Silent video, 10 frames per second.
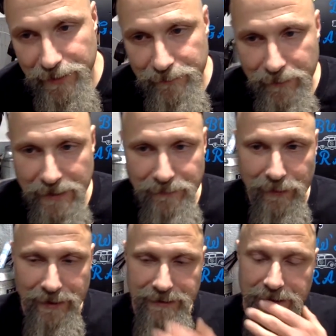That's
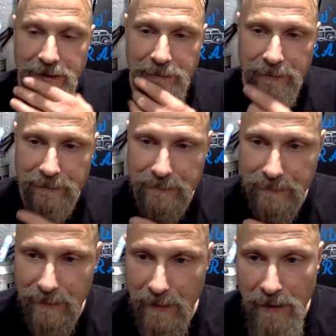pretty steep.
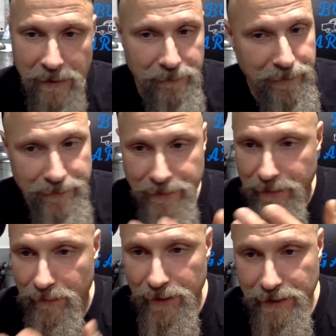But
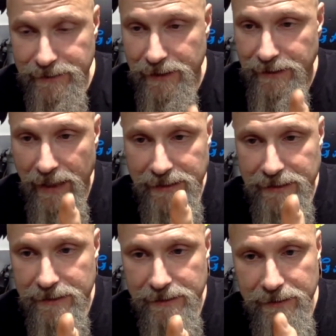like I said,
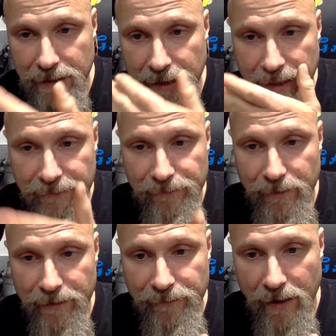that's
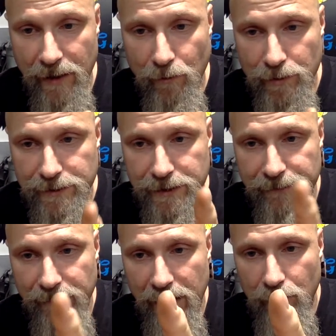if I was
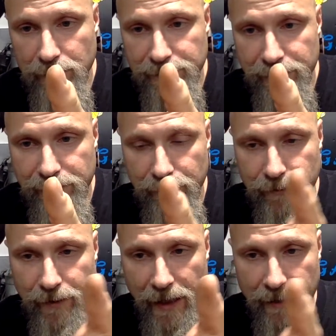to
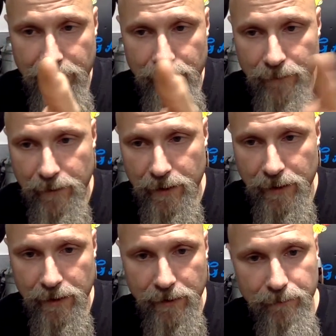do that
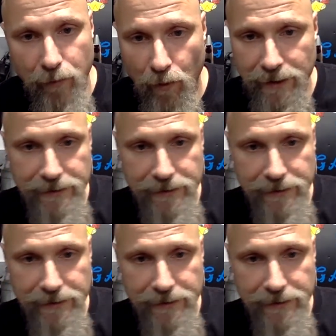point